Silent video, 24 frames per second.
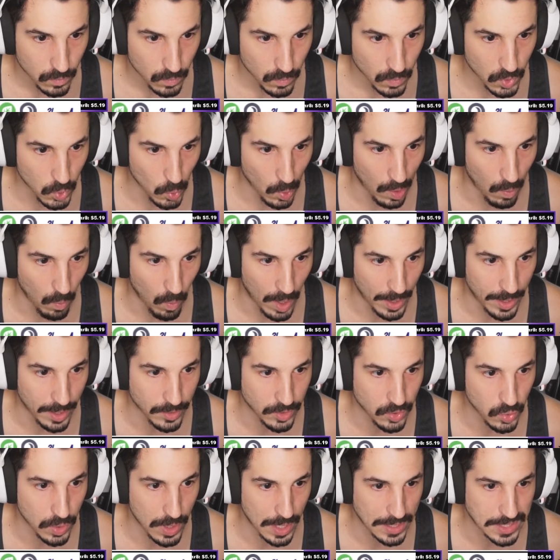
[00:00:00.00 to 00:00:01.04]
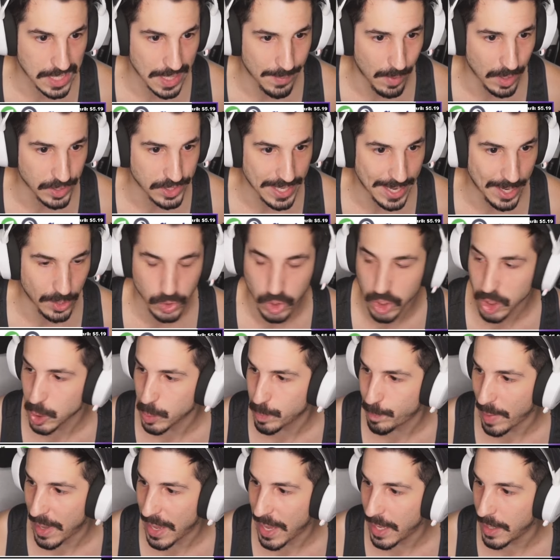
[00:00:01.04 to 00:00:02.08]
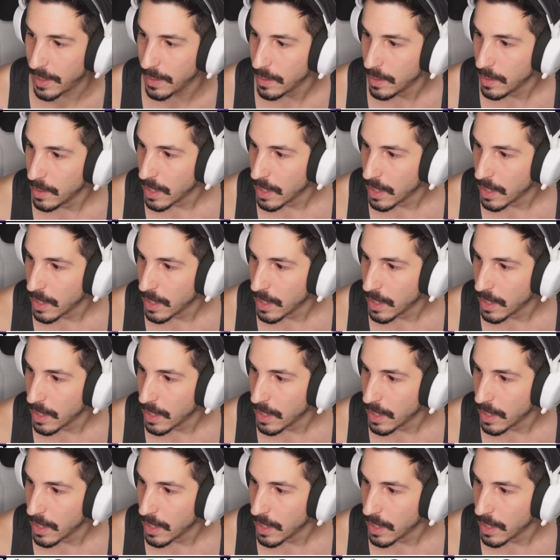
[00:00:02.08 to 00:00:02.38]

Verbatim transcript: Do I want to do that? Someone's outsped.